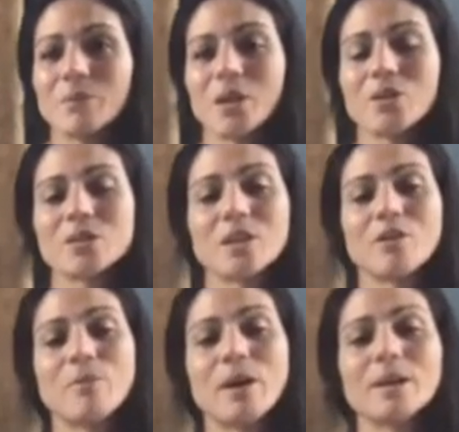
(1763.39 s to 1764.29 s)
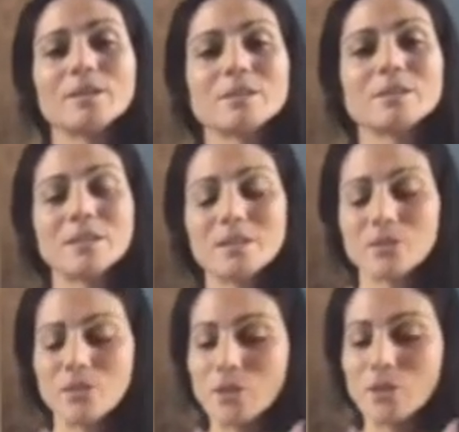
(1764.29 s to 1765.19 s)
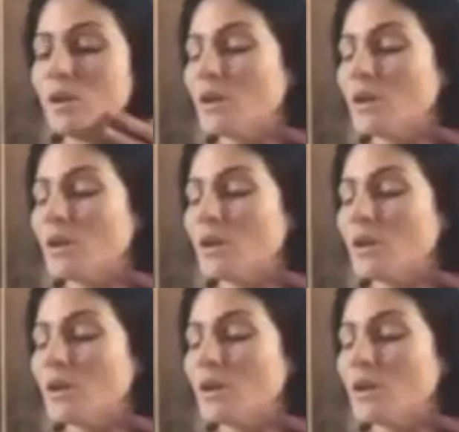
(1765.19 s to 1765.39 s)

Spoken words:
bring yourself back to center.